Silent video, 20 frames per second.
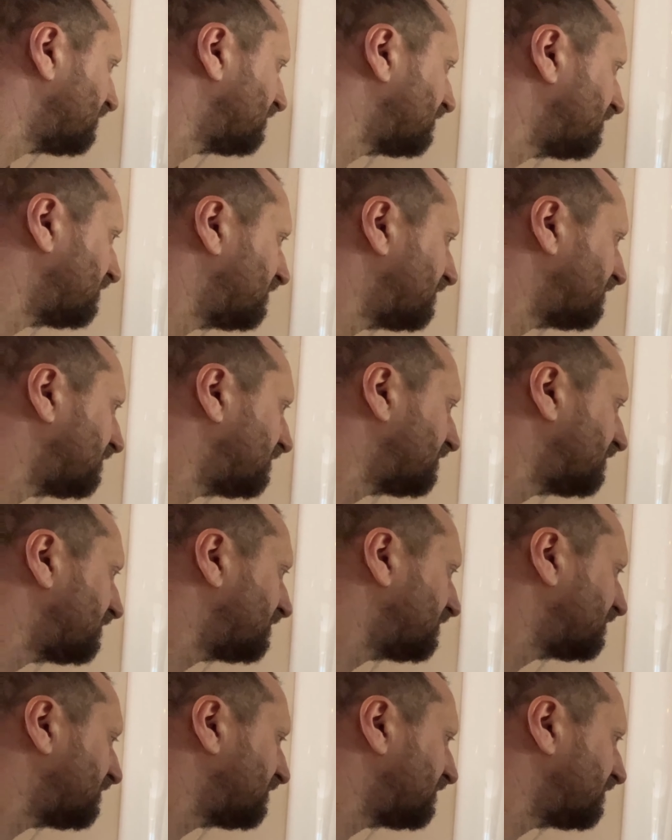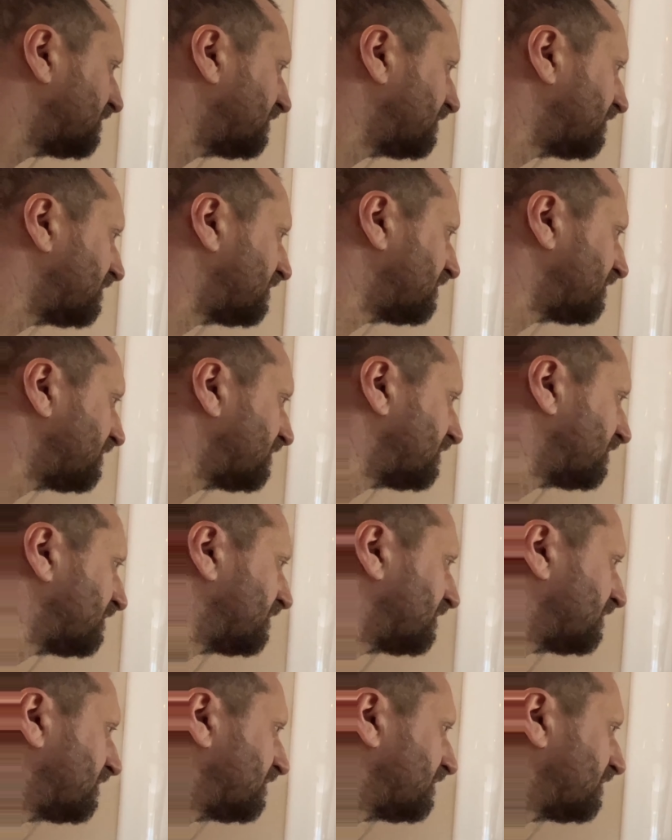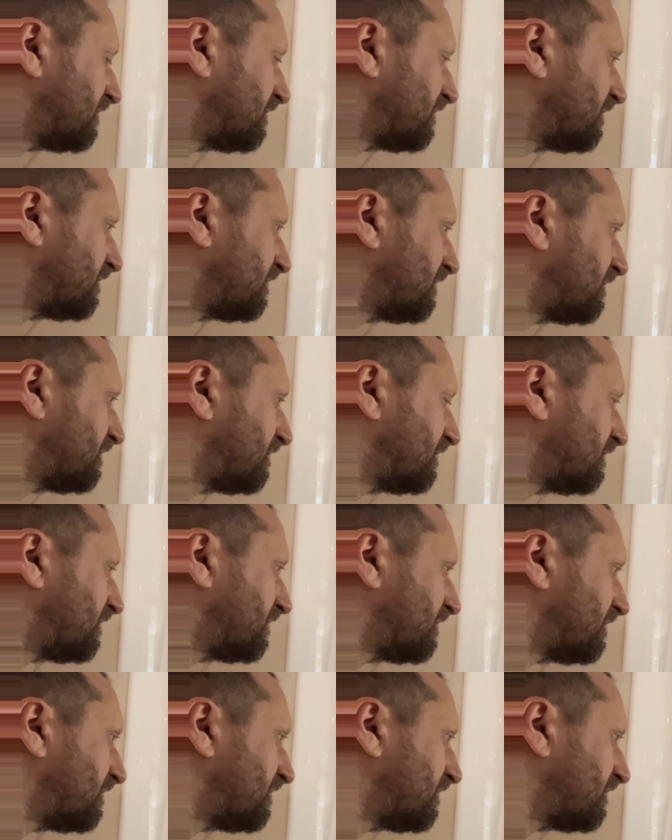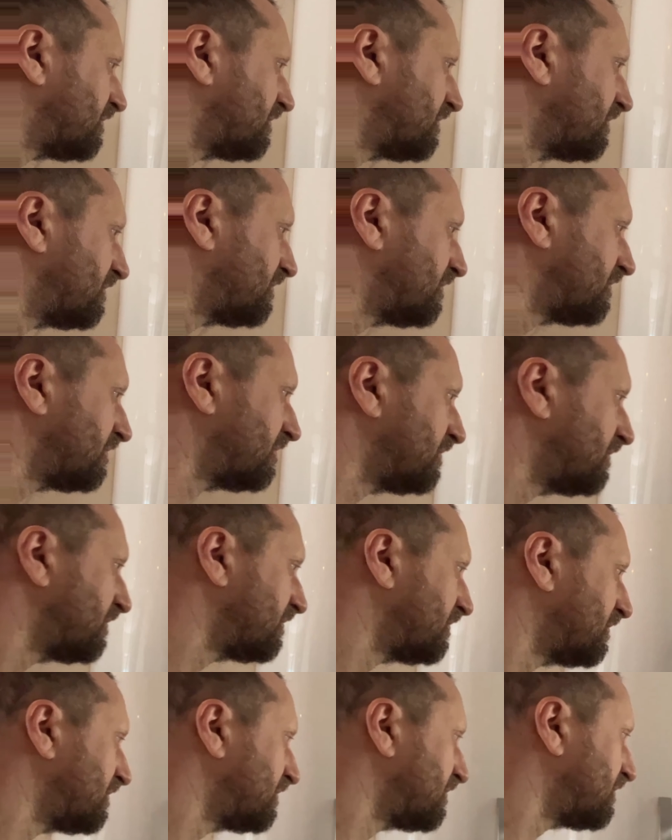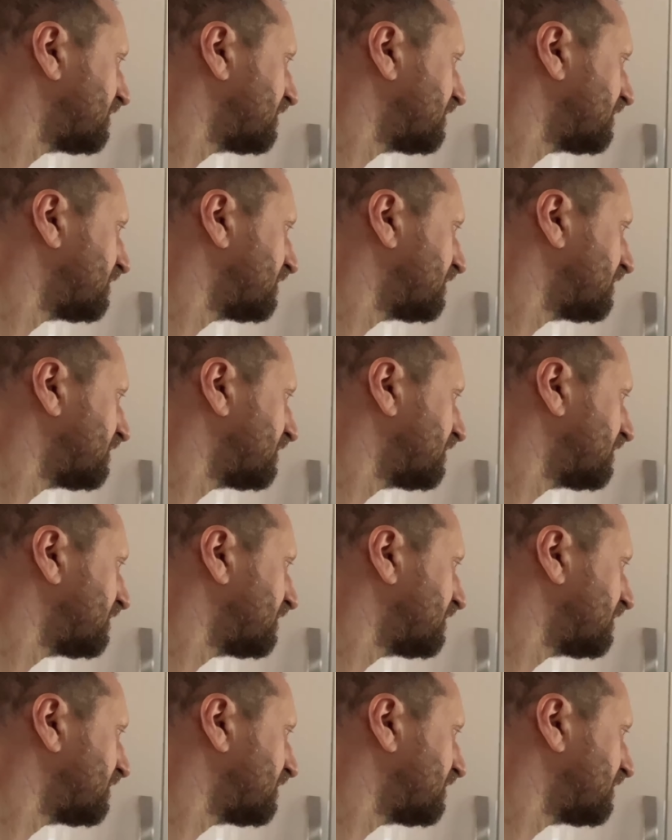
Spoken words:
a Prismo, so I don't